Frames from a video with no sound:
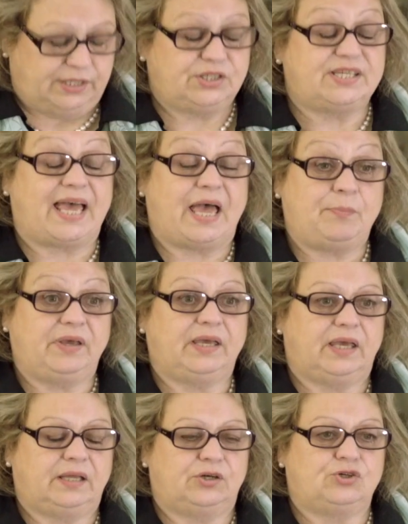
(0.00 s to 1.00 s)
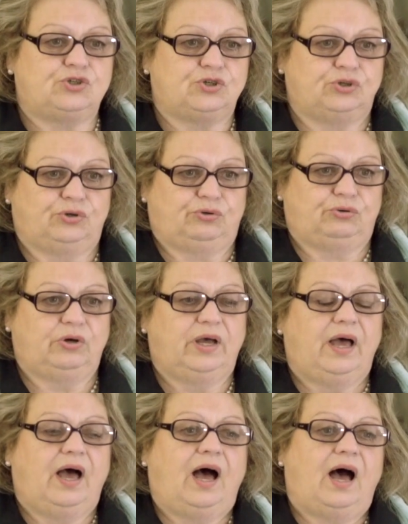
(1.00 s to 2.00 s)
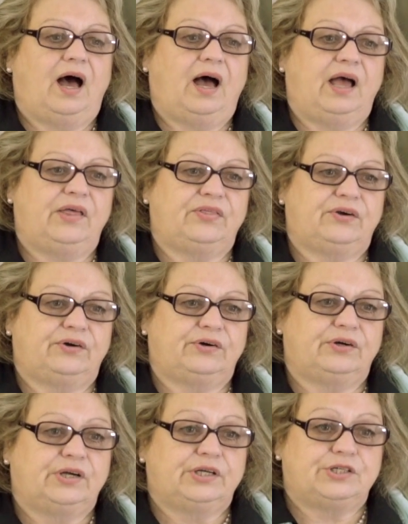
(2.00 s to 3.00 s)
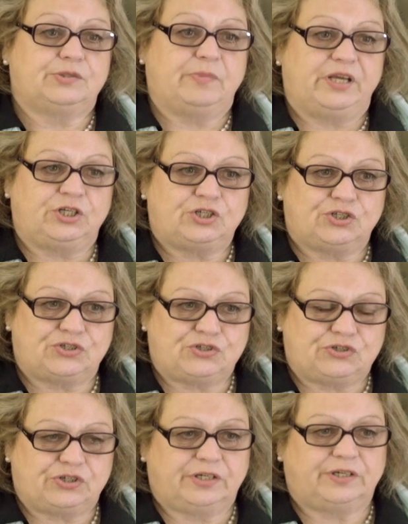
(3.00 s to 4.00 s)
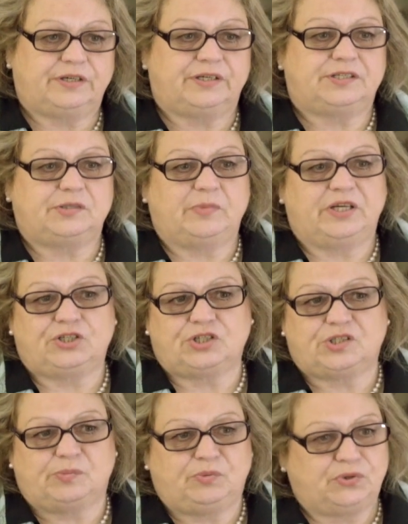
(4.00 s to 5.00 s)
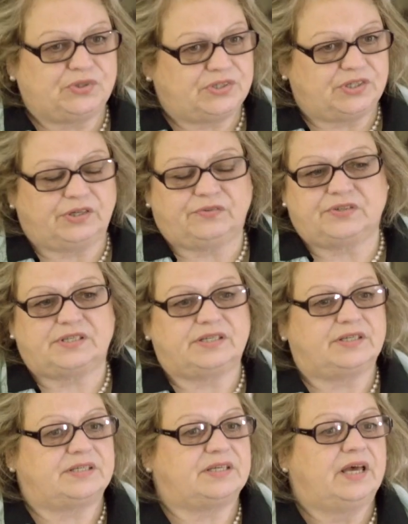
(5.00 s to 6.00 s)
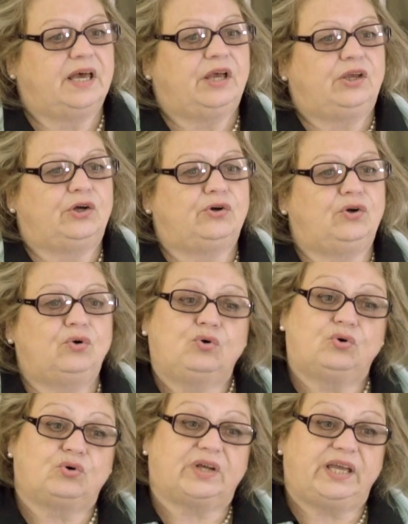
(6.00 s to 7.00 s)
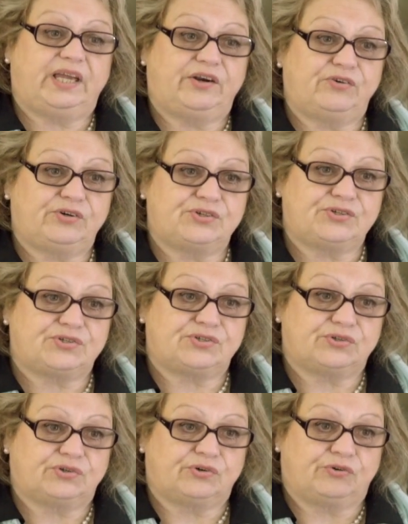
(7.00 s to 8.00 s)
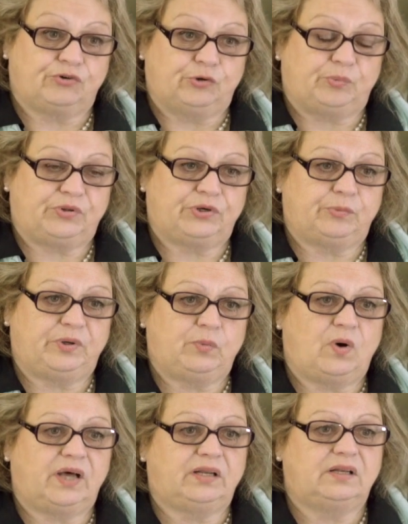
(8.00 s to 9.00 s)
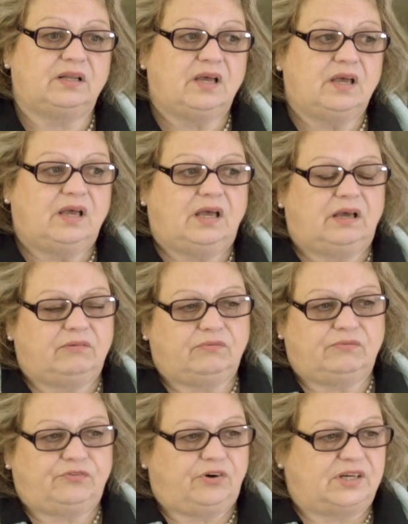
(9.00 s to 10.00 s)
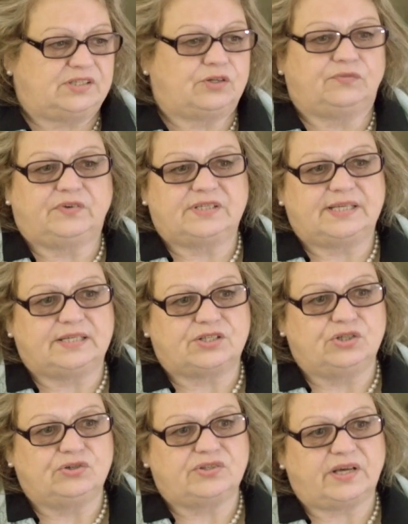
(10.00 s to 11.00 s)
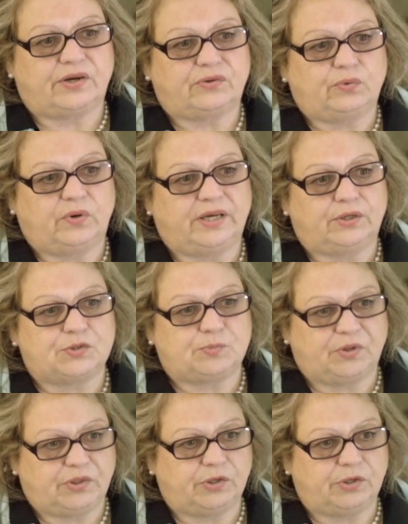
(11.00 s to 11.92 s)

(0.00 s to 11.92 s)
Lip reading: and tapping into either Dementia Australia, Dementia Support Services, your local carers group. There'll be one. For us, obviously, it's New South Wales, but